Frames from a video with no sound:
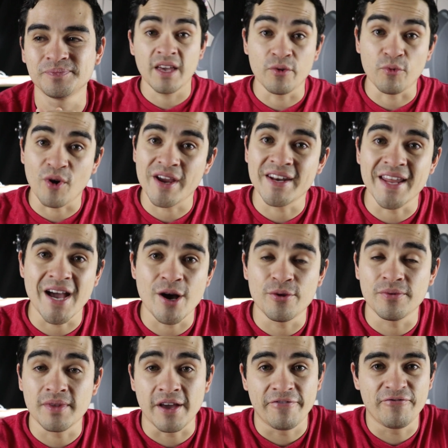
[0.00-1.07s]
And right
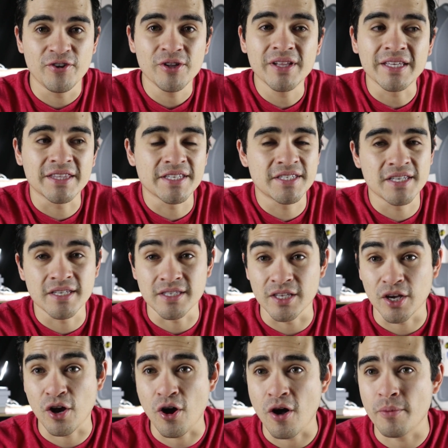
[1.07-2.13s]
now, I feel like this is the
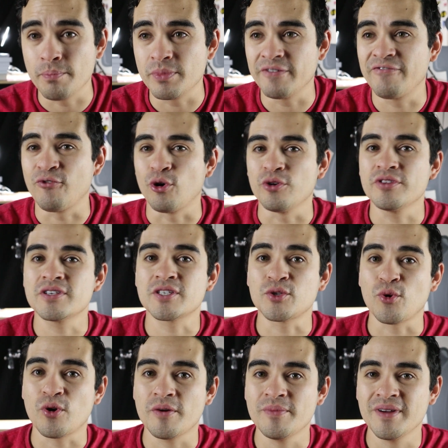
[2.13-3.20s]
calm before the
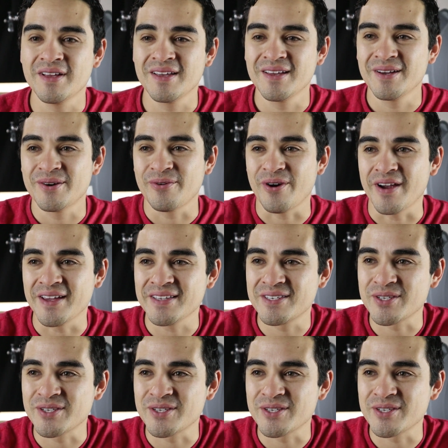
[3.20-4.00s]
storm, right?